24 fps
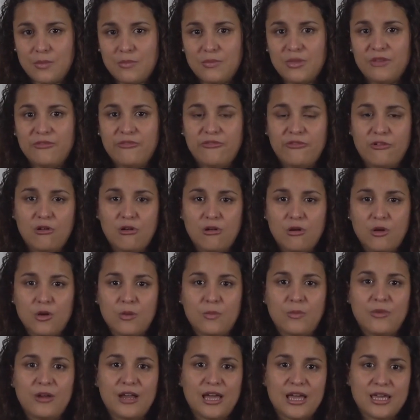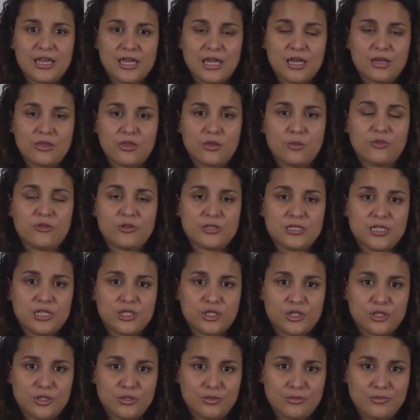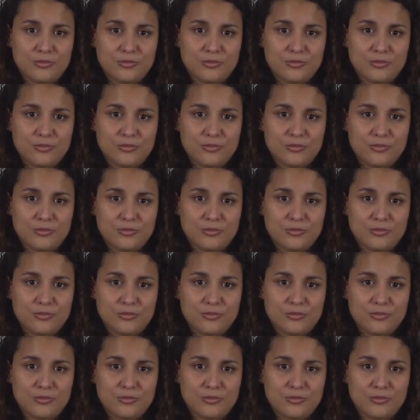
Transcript: before applying the procedure.